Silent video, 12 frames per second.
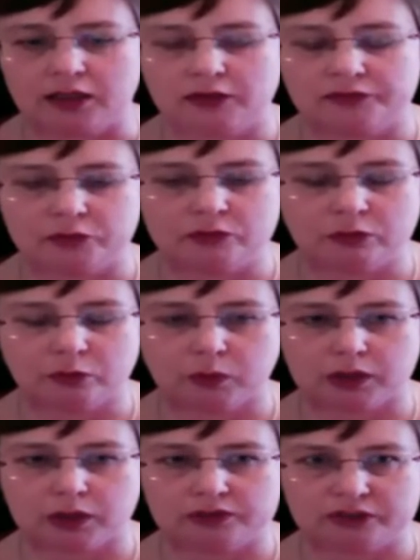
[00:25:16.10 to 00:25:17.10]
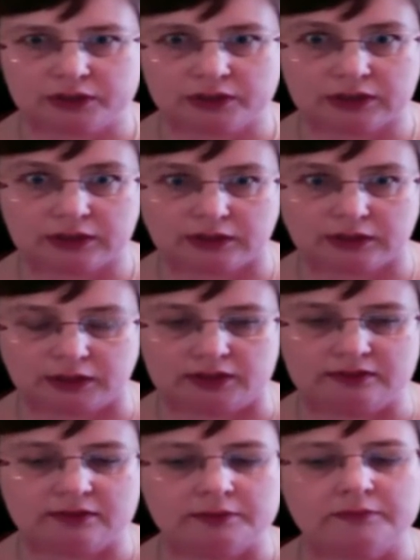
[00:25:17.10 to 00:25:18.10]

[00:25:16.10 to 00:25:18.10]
if you're quoting a client,